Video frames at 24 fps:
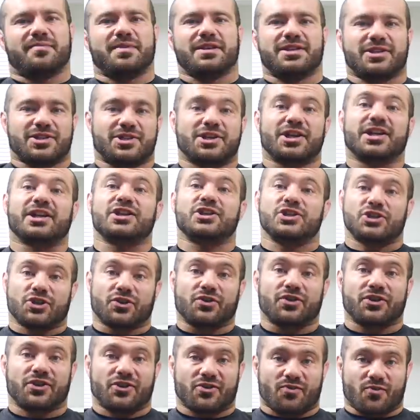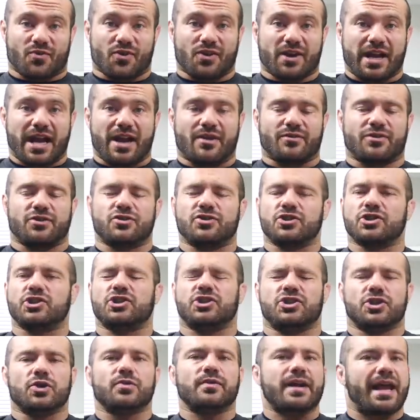a piece of chicken during your workout. You
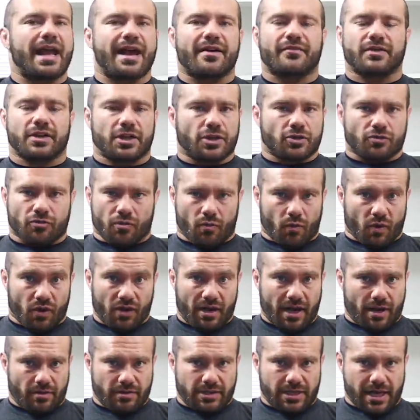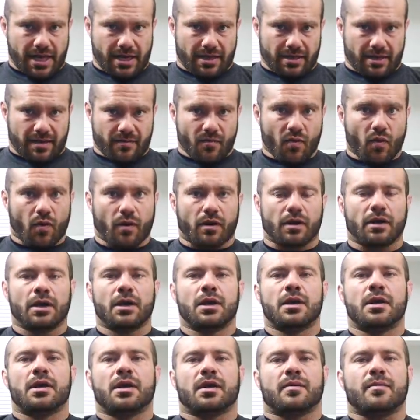just don't have an intra-workout shake anymore.
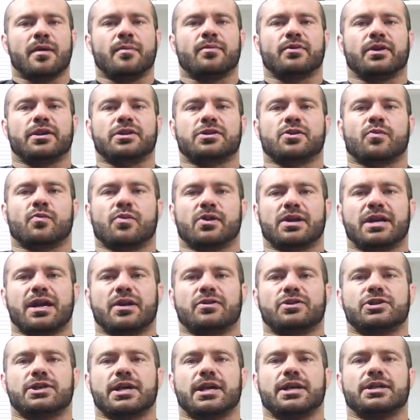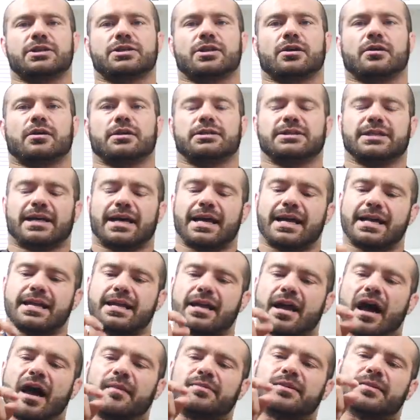Remember, intra-workout shakes are a
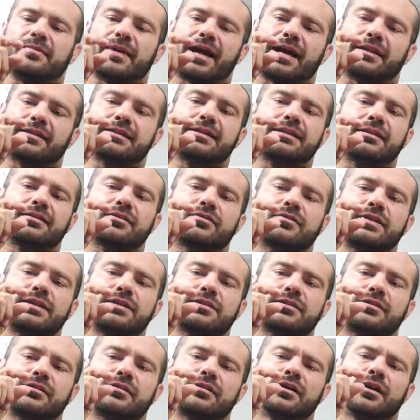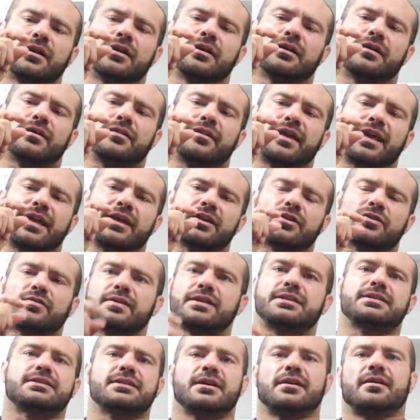tiny optimality increaser. They
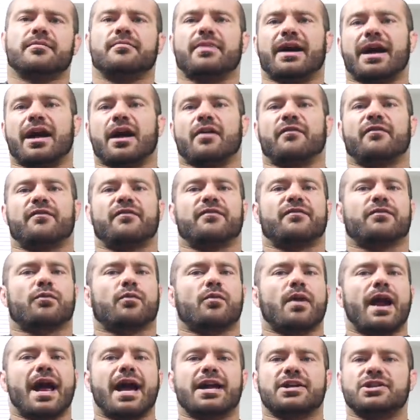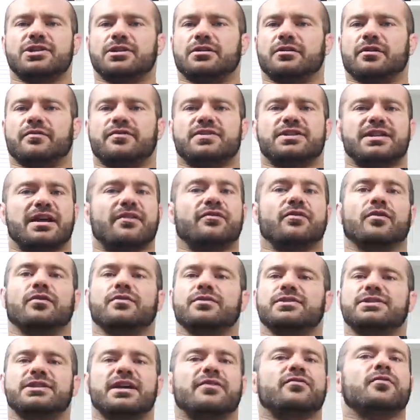increase by a fraction of
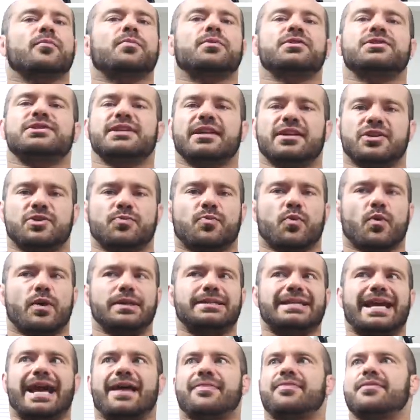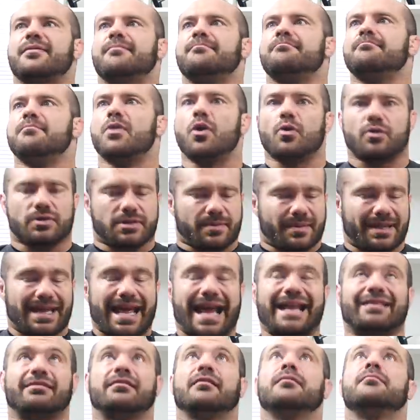several several percentage points at the most. I mean,
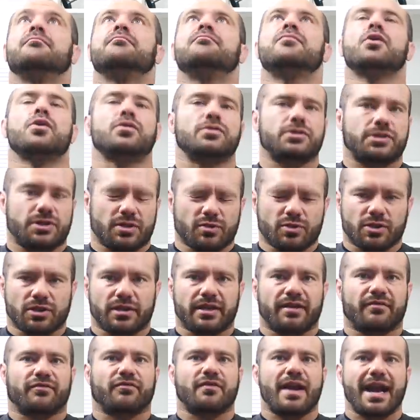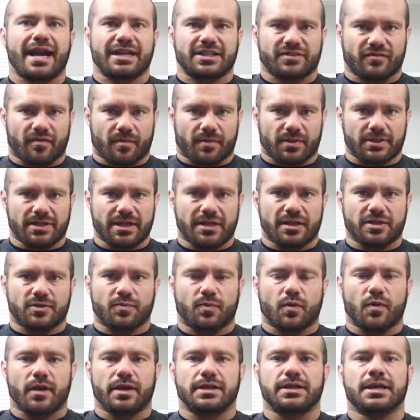at the most, usually a fraction of a percentage
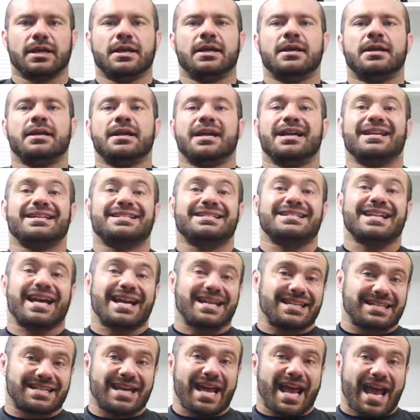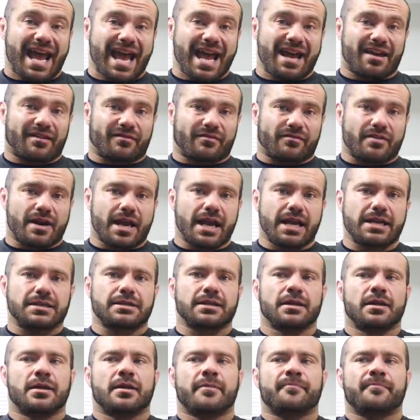point, and it's nice to have, right?